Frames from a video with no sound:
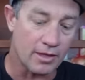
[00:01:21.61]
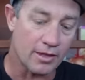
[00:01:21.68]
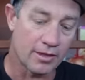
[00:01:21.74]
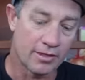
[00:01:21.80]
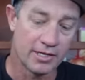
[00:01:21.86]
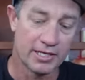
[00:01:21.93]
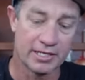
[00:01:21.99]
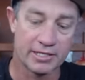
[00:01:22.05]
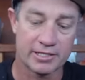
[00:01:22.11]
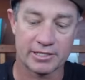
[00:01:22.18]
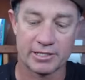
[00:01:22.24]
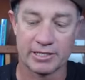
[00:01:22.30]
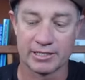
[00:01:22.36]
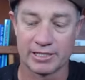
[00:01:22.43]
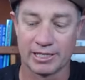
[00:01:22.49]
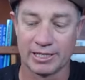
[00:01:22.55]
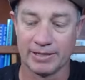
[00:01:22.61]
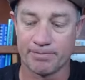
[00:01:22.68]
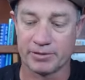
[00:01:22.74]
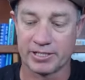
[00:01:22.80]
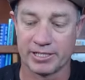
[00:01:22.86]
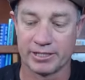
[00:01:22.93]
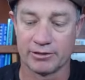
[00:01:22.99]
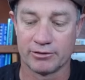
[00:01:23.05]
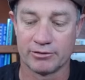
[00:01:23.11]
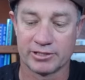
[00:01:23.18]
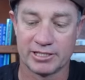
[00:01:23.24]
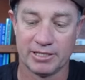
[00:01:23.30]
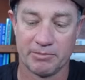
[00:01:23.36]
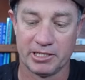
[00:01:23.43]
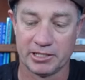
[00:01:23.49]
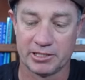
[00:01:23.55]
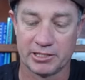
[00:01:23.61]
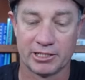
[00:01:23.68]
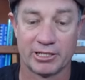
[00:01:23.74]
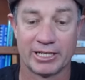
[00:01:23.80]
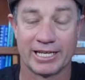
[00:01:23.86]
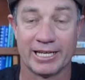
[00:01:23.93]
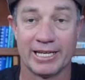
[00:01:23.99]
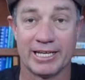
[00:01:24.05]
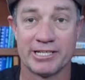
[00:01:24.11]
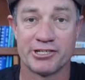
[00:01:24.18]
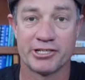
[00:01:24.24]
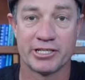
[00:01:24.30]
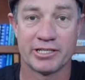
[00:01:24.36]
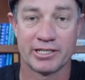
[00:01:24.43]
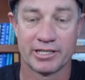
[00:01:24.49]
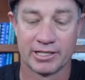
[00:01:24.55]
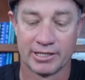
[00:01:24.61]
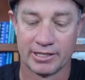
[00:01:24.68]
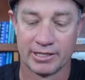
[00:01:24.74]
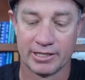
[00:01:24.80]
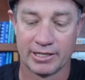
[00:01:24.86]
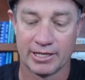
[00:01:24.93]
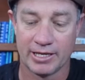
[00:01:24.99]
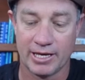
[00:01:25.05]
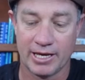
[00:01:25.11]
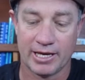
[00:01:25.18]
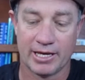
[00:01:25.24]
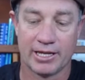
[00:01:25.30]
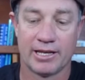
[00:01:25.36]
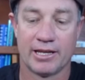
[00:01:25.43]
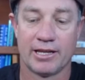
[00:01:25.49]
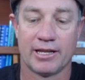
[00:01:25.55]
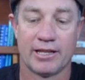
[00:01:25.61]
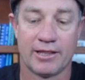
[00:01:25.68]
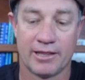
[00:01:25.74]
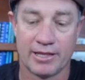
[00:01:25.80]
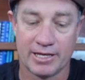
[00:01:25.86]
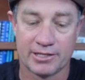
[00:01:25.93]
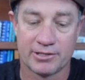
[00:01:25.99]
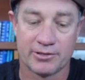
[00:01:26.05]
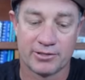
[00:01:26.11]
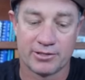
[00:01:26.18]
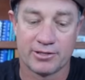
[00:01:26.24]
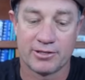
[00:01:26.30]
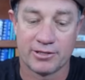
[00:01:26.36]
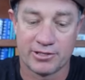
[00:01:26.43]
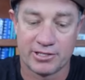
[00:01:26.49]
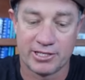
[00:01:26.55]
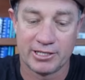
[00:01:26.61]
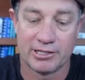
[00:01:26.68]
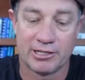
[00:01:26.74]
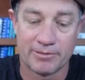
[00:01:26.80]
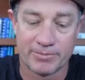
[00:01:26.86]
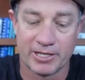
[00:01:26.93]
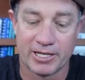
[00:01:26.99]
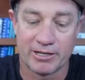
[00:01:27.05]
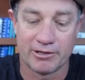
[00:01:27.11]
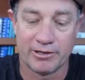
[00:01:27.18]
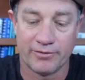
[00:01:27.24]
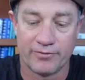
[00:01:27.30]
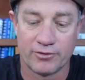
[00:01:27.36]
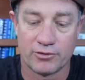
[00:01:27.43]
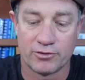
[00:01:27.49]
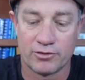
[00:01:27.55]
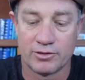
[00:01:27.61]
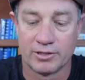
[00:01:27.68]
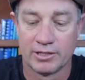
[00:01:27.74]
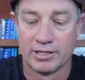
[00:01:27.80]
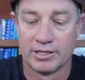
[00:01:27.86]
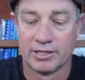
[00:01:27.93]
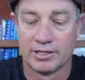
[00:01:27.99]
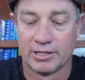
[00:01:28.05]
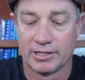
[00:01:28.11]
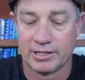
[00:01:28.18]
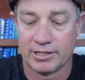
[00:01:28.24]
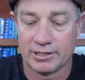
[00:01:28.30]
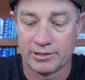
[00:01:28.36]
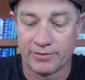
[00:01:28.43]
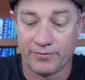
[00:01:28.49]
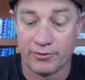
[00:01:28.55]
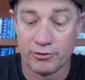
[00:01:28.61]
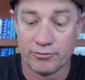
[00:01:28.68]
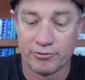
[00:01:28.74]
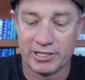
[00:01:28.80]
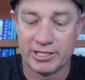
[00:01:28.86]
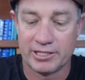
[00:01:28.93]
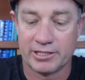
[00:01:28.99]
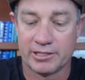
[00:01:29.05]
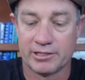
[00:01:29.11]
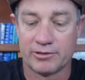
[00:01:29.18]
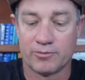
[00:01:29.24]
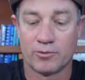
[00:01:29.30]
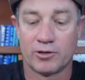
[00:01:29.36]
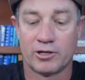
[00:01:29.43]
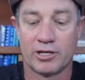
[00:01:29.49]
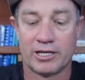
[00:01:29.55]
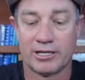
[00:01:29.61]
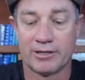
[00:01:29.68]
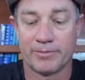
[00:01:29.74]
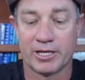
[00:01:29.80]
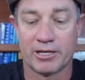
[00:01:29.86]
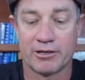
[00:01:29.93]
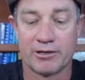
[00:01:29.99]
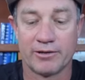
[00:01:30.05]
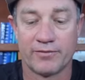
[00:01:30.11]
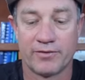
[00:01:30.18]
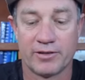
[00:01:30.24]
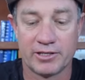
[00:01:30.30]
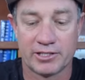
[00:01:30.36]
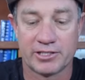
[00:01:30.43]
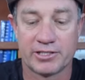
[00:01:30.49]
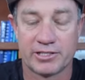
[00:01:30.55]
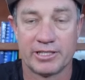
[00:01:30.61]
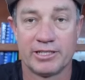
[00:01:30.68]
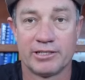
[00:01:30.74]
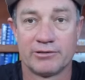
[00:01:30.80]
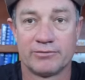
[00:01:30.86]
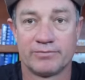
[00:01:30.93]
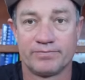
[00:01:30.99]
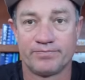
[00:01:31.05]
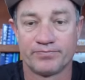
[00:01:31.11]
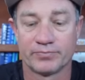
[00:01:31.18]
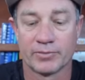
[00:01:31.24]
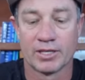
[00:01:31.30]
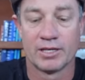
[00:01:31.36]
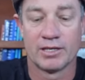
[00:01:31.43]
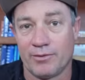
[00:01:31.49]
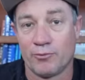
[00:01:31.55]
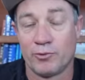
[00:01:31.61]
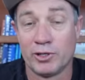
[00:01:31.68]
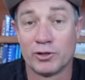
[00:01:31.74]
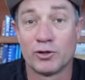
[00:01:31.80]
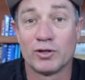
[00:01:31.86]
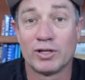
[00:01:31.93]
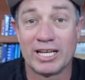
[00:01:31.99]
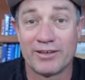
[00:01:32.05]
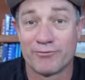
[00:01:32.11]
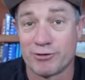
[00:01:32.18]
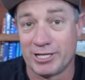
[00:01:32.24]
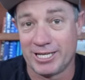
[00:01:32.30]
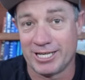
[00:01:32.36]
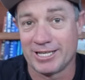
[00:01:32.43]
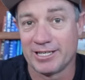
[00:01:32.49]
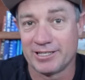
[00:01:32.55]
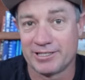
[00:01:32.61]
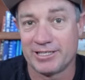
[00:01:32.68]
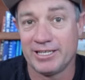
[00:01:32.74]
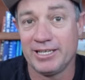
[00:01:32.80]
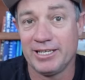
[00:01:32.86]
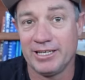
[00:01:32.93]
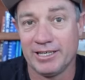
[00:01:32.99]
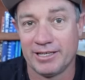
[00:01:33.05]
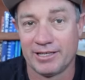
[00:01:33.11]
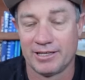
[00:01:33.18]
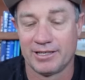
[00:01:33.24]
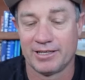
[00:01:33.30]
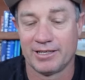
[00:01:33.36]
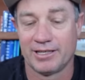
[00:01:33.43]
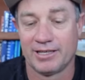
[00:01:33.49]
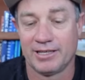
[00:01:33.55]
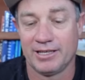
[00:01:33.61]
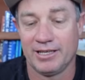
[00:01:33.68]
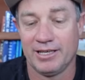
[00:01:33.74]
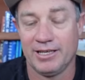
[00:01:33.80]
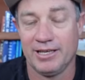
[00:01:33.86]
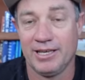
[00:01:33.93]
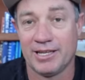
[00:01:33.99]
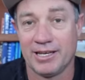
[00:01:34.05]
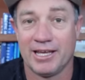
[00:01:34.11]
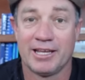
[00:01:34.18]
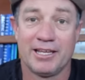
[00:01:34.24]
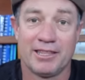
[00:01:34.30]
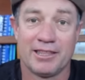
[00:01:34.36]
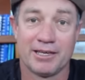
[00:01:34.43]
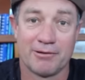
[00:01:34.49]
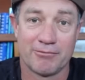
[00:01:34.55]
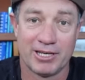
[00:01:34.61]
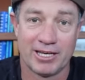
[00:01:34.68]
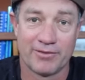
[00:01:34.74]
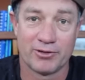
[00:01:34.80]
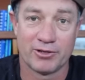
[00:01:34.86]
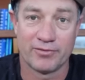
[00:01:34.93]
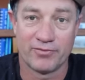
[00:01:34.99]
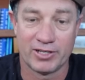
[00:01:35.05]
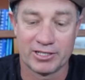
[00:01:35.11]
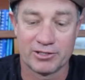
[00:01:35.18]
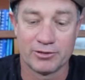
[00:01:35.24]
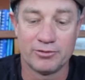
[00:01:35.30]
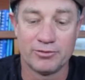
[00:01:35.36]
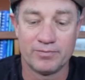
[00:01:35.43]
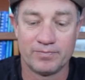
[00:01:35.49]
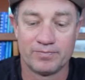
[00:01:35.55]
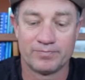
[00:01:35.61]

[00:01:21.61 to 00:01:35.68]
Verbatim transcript: This is a lip seal, similar to like an engine, and that's the seal I'm going for. There's a few reasons why I'm going for this seal. We all love redundancy in anything we have on a vessel.